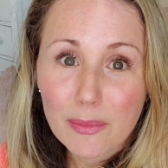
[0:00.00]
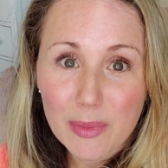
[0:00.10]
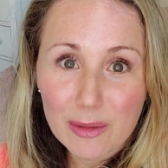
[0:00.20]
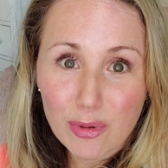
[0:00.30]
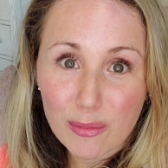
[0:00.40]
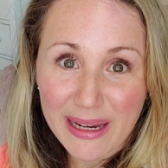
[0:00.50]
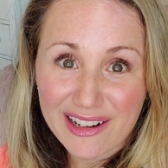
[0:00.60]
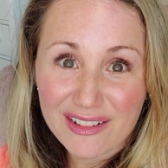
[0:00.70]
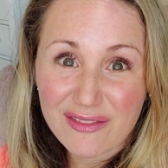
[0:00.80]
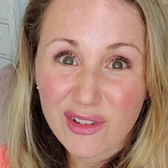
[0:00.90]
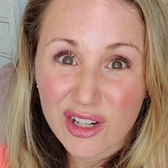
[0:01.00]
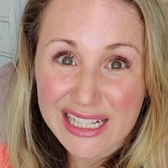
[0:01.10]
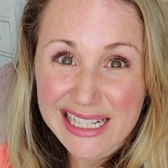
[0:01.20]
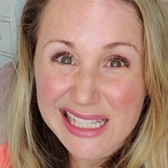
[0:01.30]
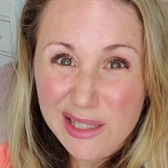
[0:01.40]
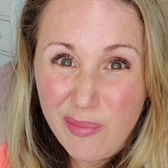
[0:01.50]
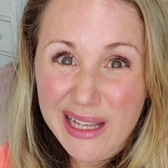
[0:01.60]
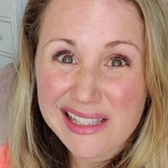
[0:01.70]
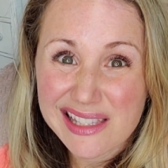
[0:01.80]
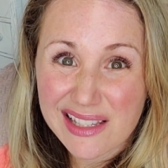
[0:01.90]
be prepared for an
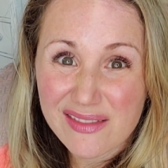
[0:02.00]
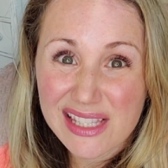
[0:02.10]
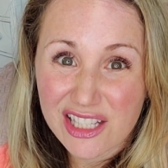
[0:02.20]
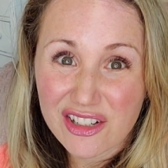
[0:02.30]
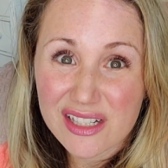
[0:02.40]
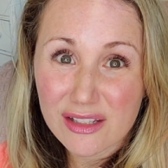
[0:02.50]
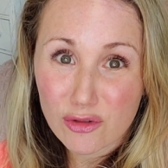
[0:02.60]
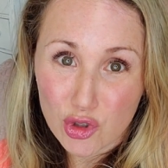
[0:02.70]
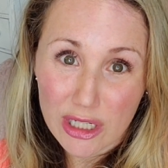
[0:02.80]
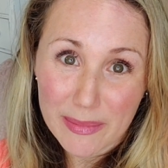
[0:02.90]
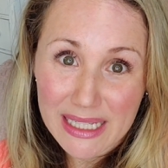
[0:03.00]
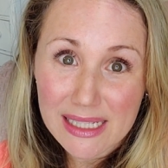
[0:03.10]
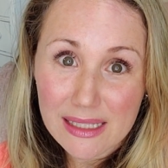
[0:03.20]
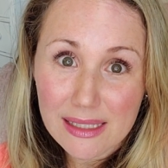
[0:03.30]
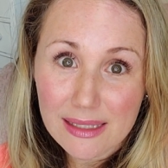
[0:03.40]
expensive series of treatments,